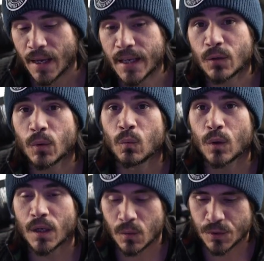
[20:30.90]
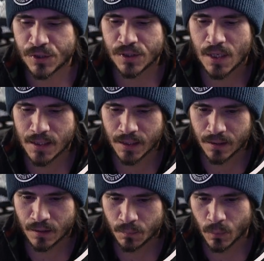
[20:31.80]
Anyway, what I was
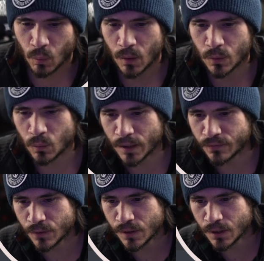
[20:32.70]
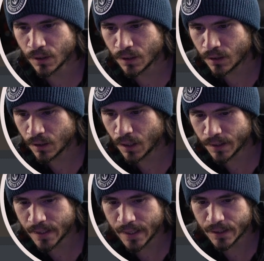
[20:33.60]
saying, while we wait for the
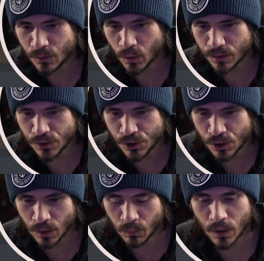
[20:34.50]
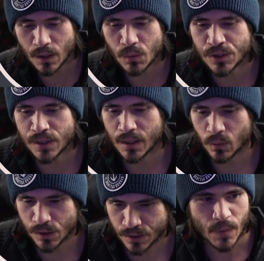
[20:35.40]
Canon one to show up, what I was
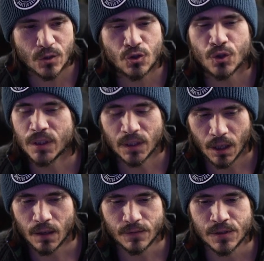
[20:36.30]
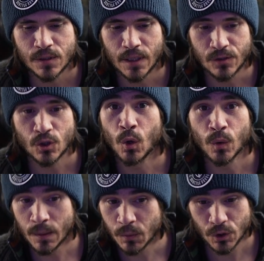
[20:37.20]
saying was MIDJOURNEY loves its
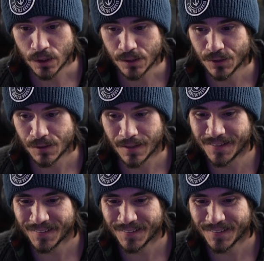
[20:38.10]
own images.